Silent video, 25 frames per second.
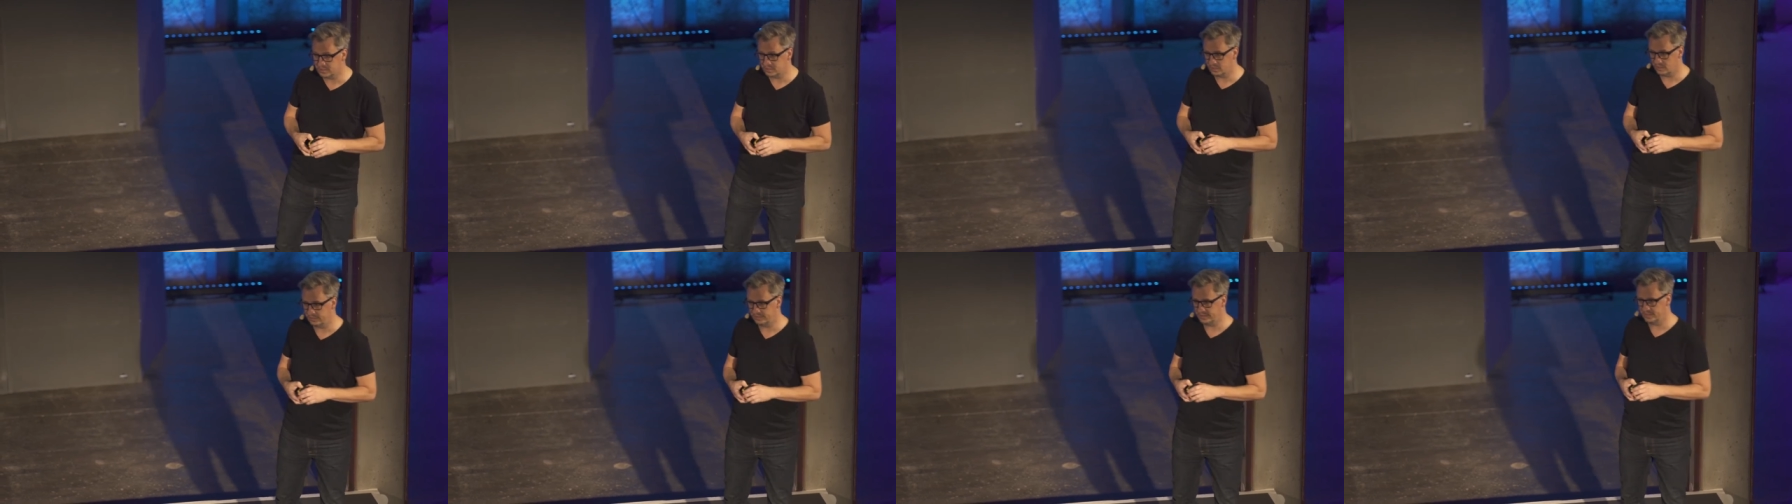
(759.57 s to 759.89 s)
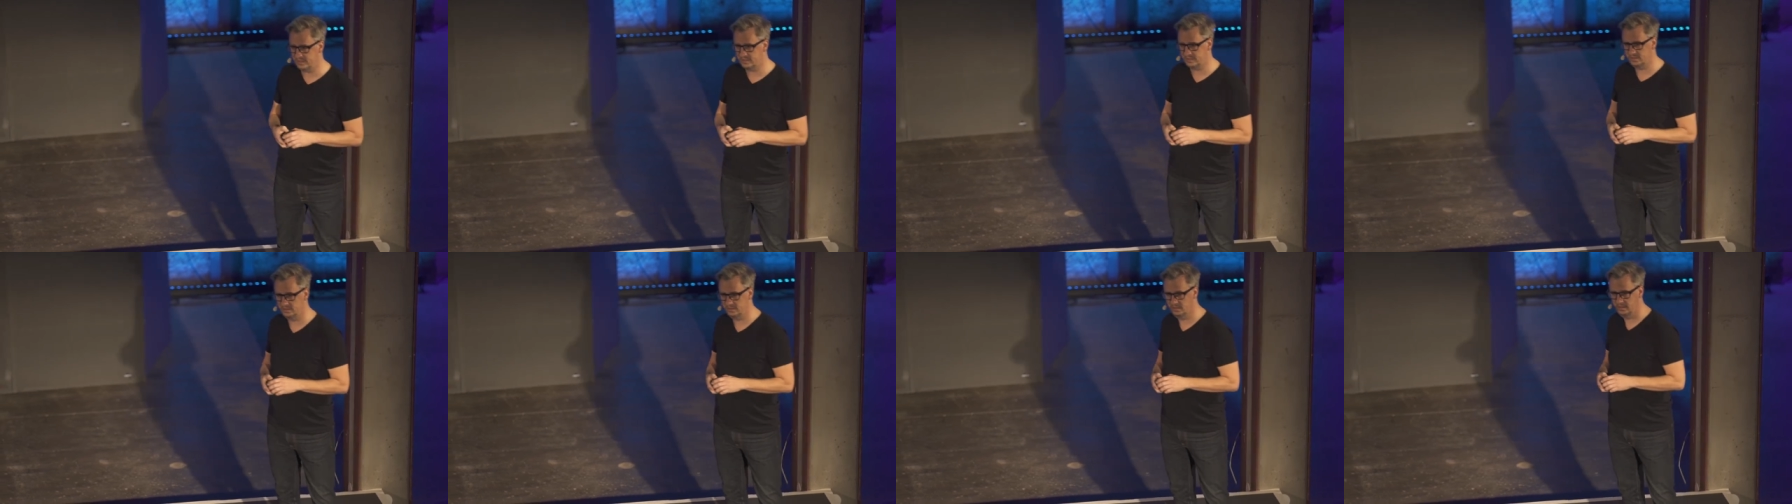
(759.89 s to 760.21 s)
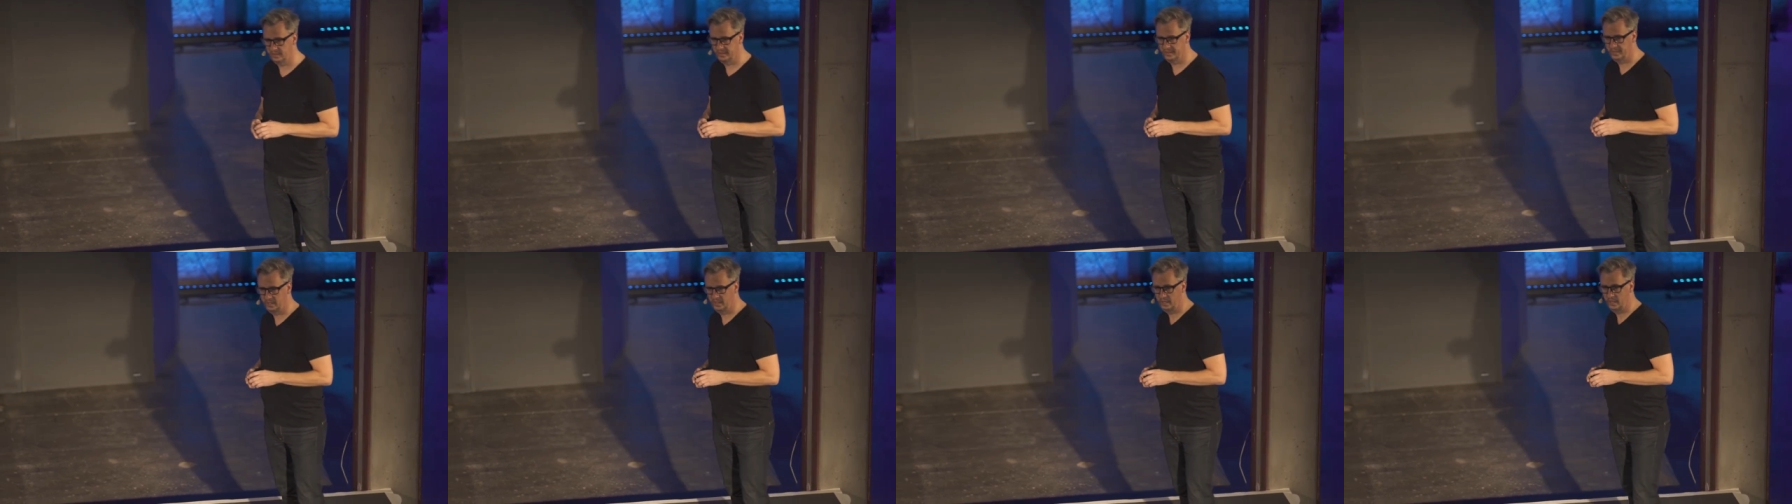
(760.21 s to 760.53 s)
service.
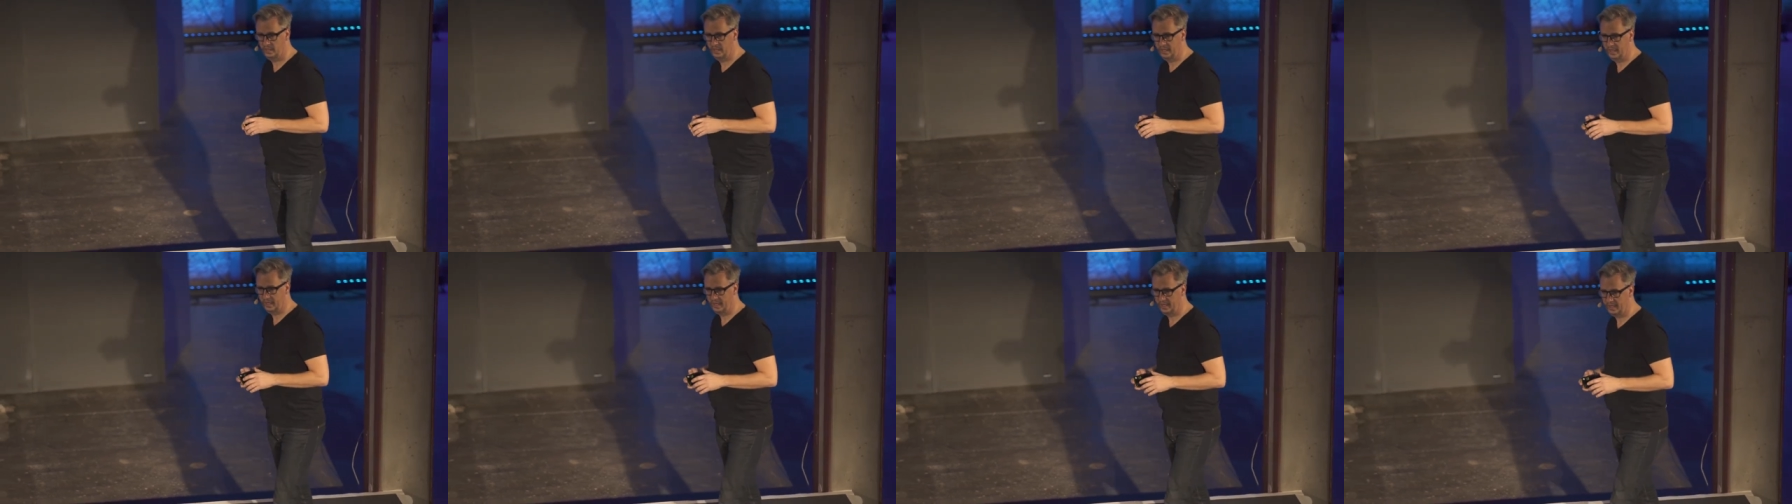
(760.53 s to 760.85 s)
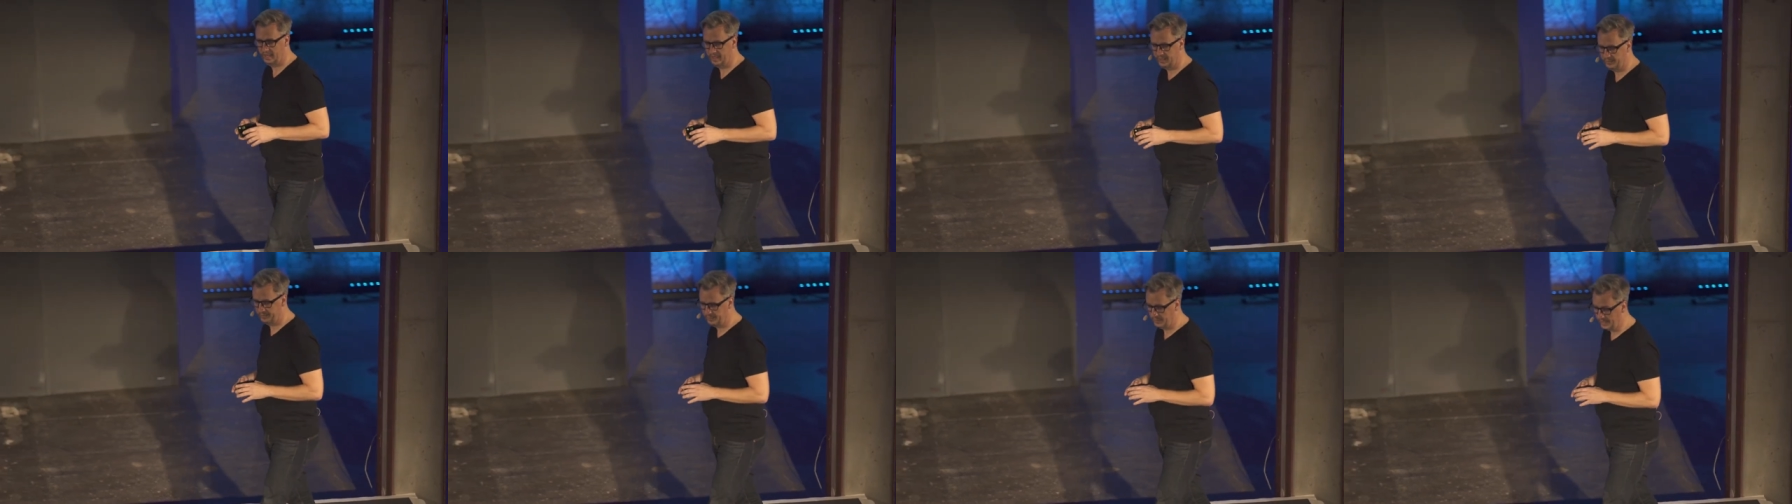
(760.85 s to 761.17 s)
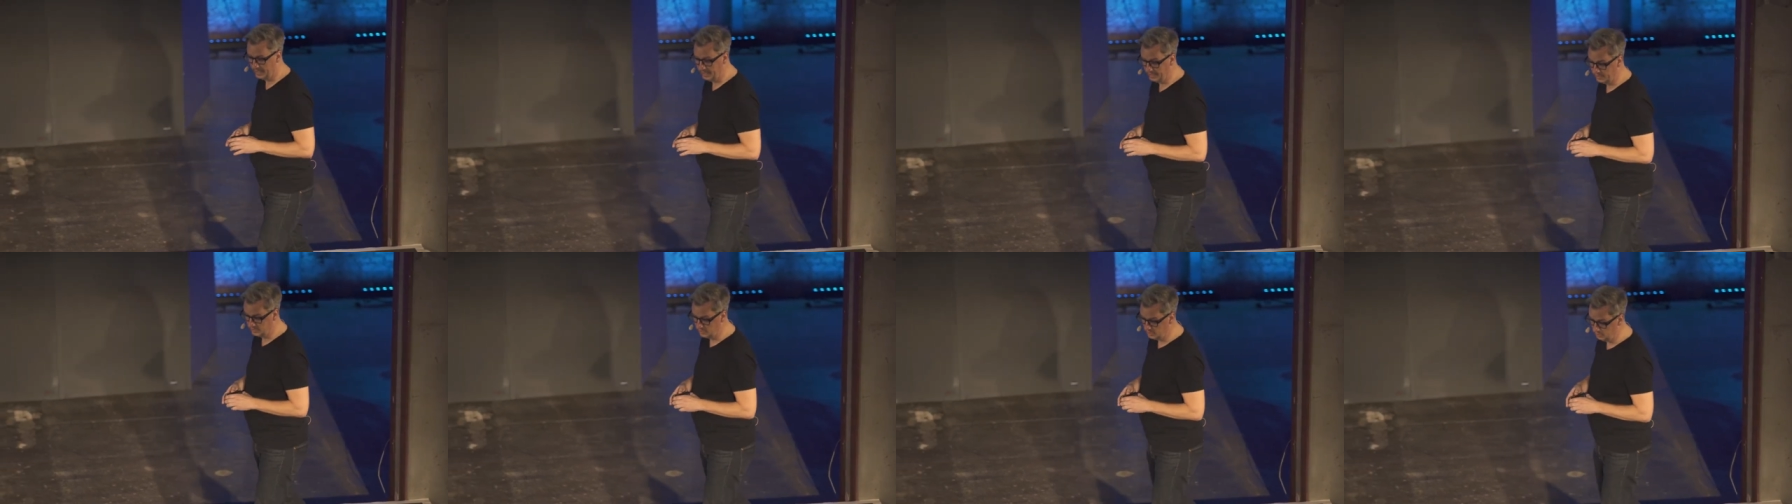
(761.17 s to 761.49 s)
Um,
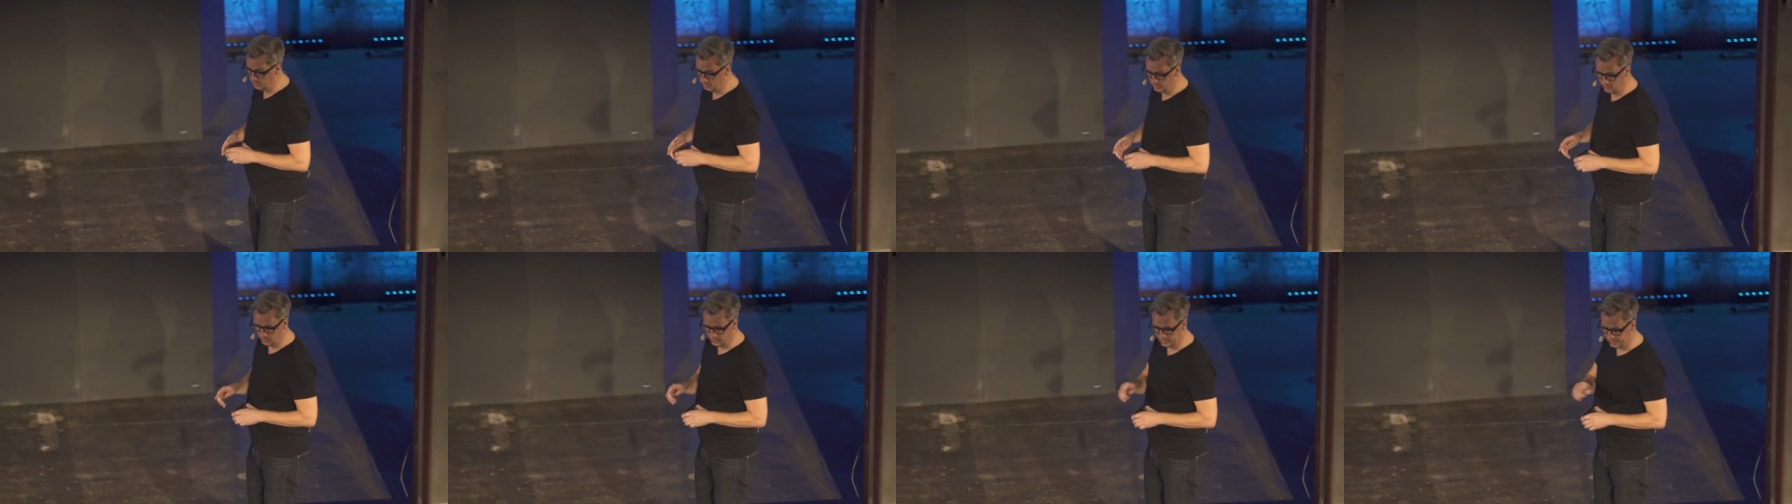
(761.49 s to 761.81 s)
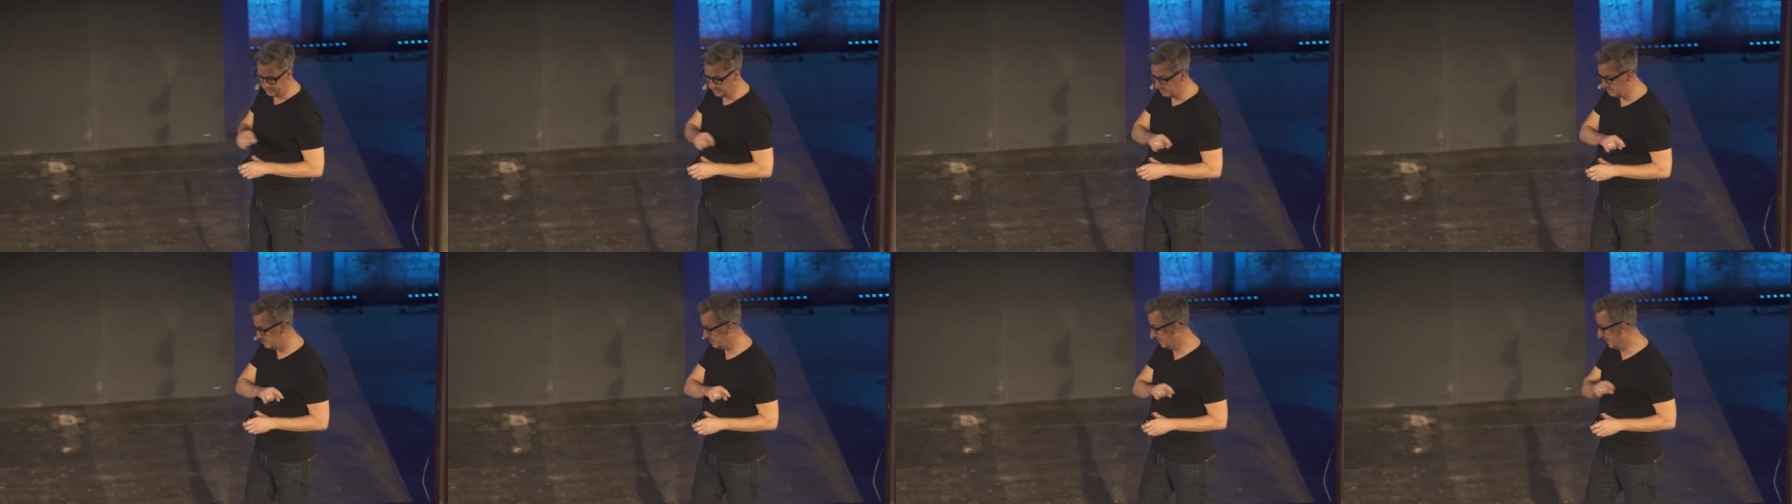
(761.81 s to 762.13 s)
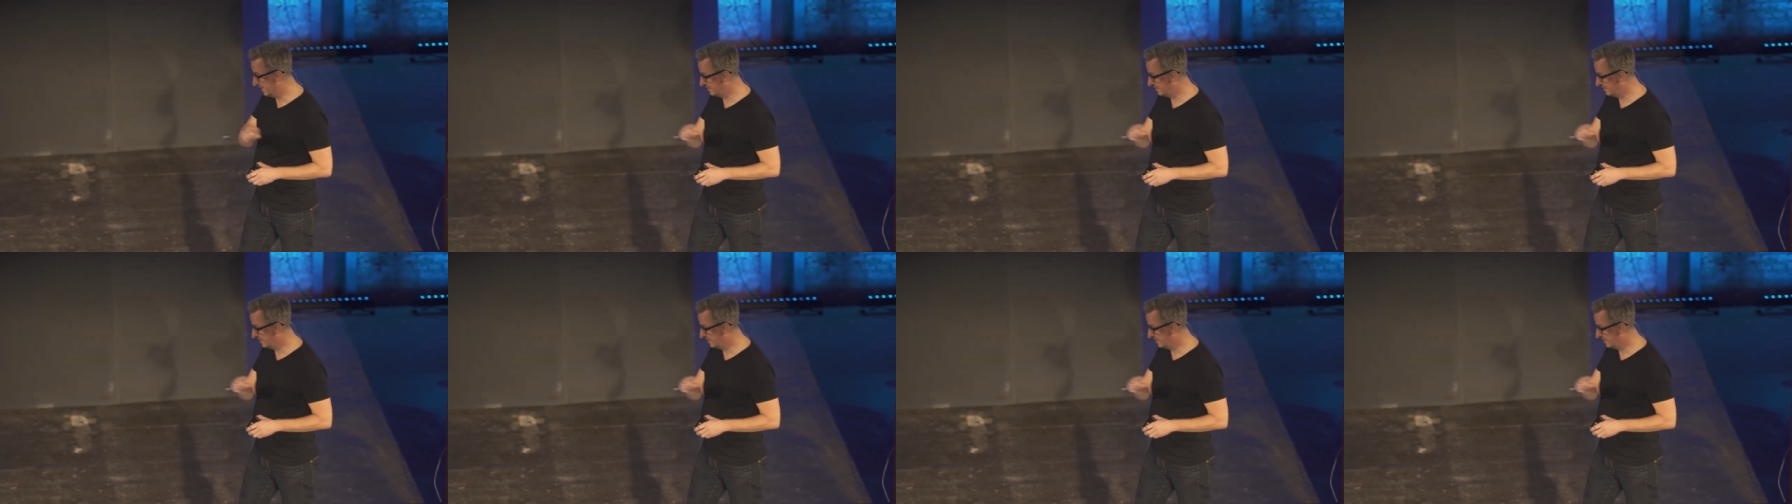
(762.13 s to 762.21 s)
I do know that there's